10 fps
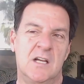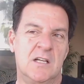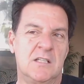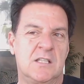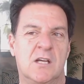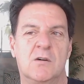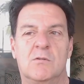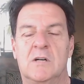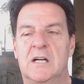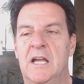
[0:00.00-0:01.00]

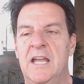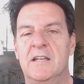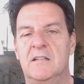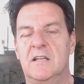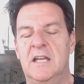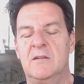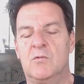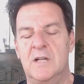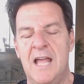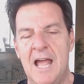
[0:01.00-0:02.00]
So, and
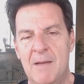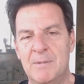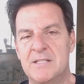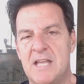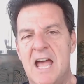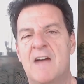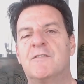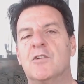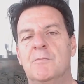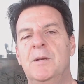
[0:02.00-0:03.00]
what happens
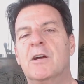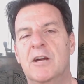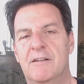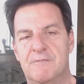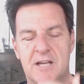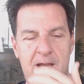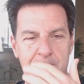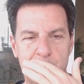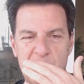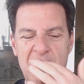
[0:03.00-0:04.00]
after a period of
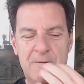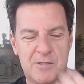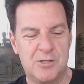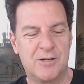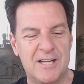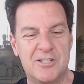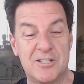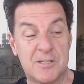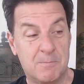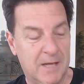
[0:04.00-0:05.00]
time, shoot, I
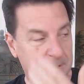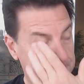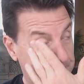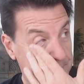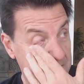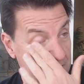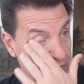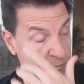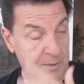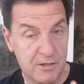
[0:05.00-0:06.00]
just spit.
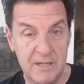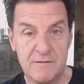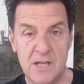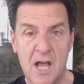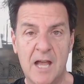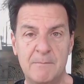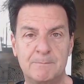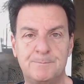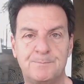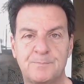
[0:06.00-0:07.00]
After a period of time,
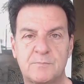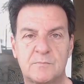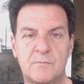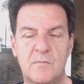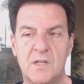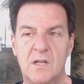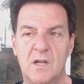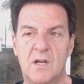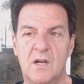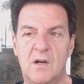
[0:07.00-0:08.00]

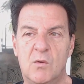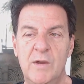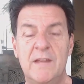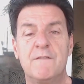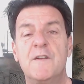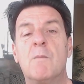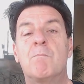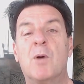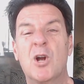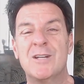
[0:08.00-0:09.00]
we can feel
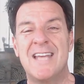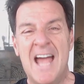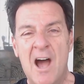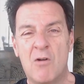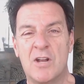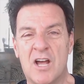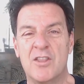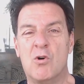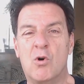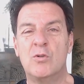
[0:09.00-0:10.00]
burnt out on
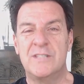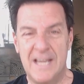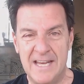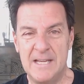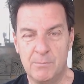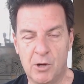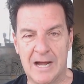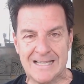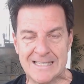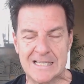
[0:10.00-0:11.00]
the whole dating
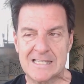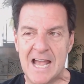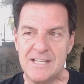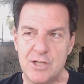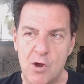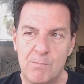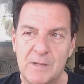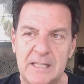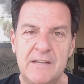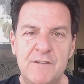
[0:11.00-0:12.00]
process. I don't
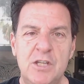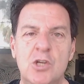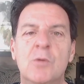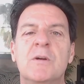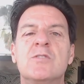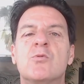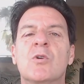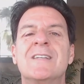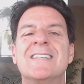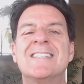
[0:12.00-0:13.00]
believe humans
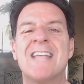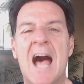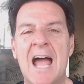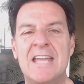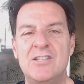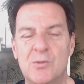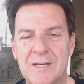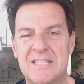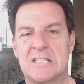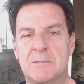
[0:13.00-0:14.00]
were designed to
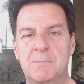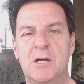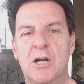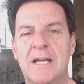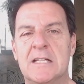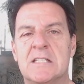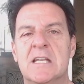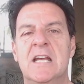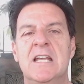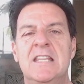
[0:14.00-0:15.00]
experience
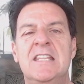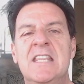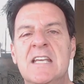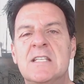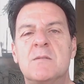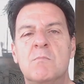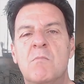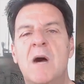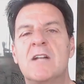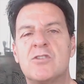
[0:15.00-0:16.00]
this
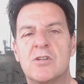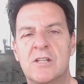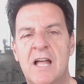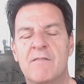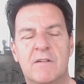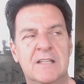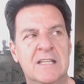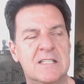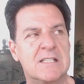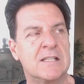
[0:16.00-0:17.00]
much love,
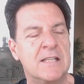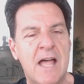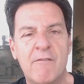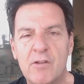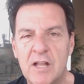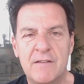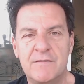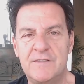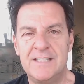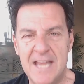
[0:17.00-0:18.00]
this level of
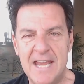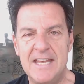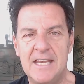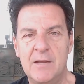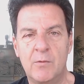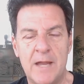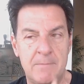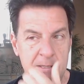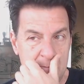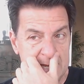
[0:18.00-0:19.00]
dating. And what I
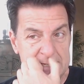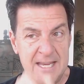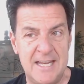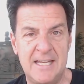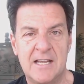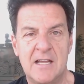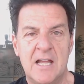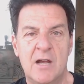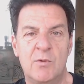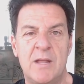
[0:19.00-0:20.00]
mean by dating,
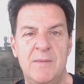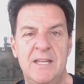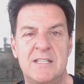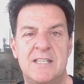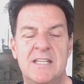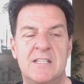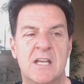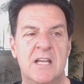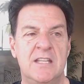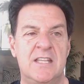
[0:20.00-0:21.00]
what I mean is
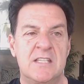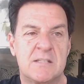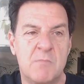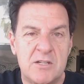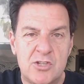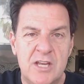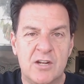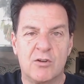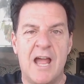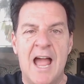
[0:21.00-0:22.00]
this much
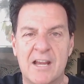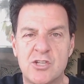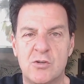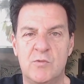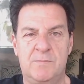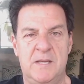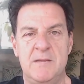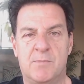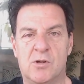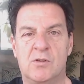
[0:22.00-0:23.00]
interaction with
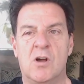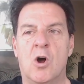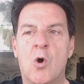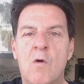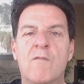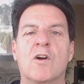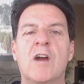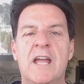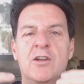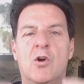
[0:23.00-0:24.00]
people
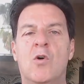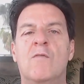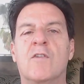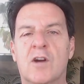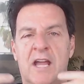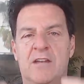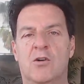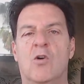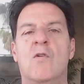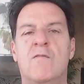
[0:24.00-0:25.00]
over and over and
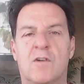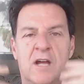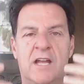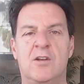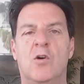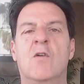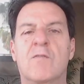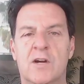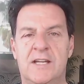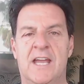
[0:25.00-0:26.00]
over and
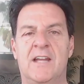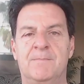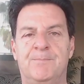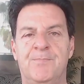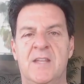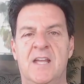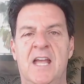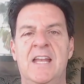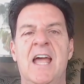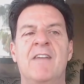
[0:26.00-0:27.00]
over again,
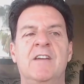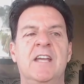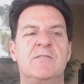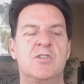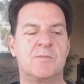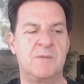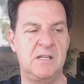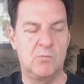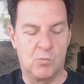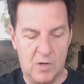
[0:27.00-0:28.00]
and having it just
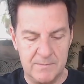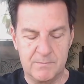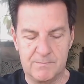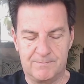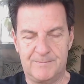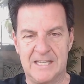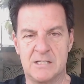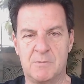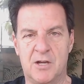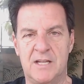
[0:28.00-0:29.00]
be one
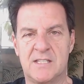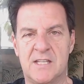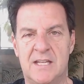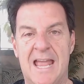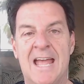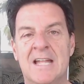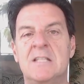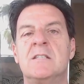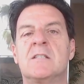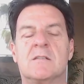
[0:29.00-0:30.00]
experience that
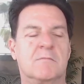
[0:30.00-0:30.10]
ends.